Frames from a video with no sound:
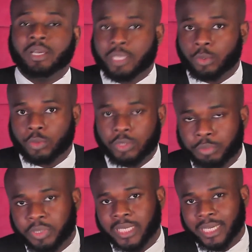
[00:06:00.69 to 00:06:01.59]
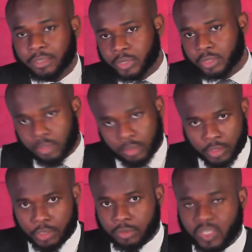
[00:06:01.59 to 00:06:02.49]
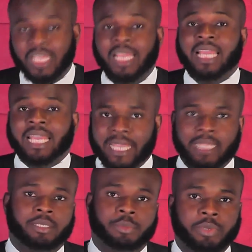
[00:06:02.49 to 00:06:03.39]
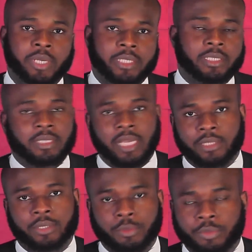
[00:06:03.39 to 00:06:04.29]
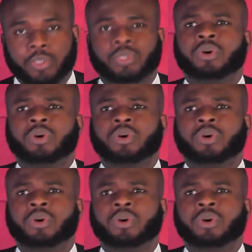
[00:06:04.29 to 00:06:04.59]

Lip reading: that there would be a reduction in the price at some point.